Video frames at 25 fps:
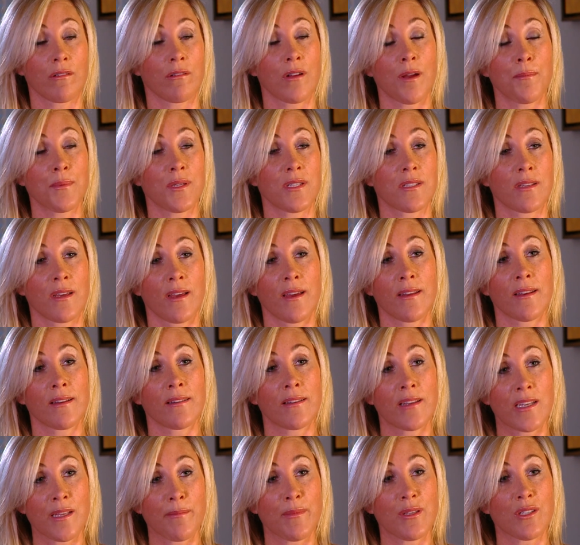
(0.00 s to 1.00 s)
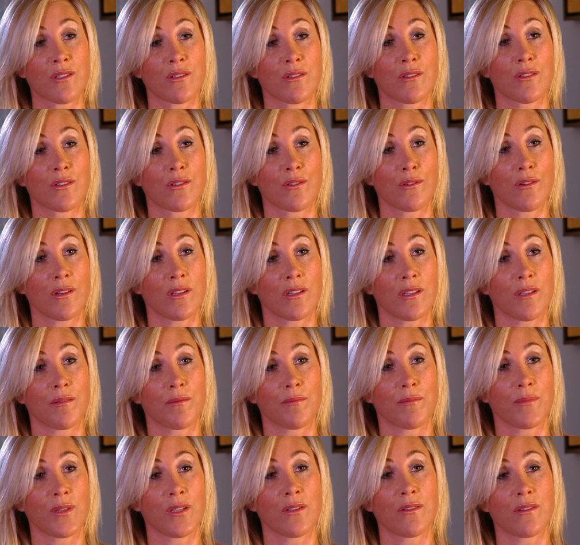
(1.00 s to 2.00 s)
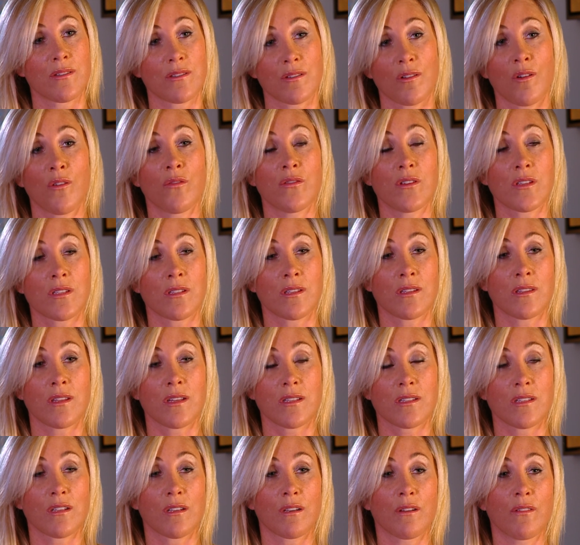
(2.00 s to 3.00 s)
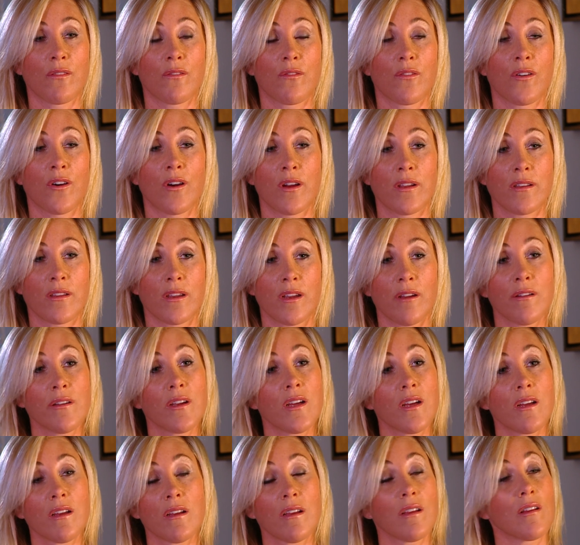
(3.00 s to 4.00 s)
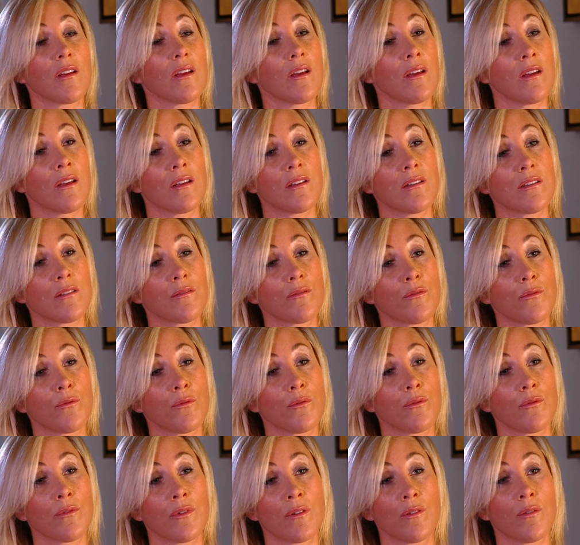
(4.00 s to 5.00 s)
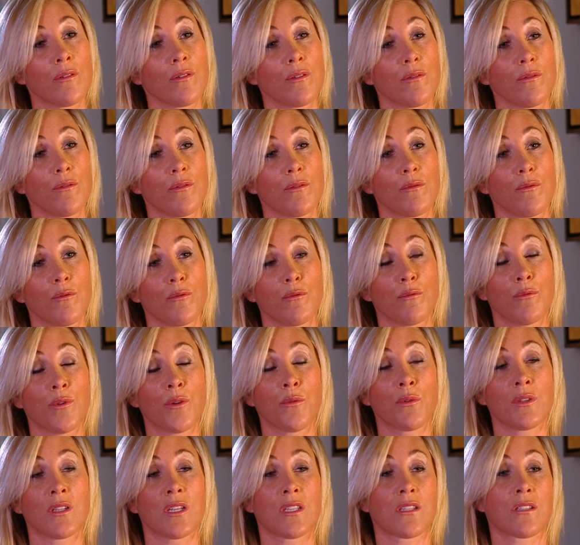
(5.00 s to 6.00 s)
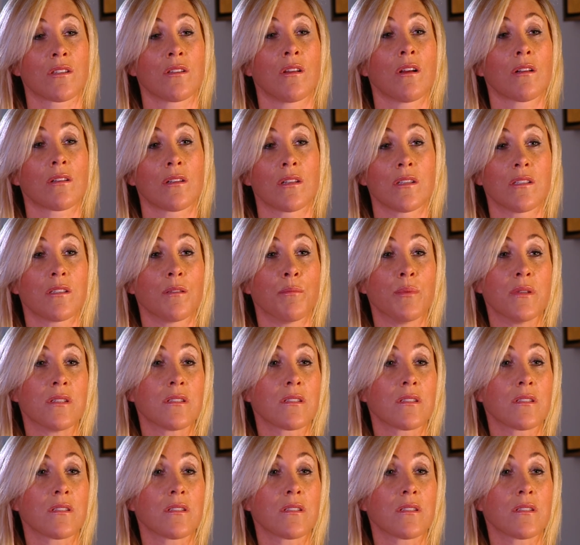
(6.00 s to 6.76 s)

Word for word: grabbed his hand and led him into the toilet, because obviously that's a confined area and we were less likely to be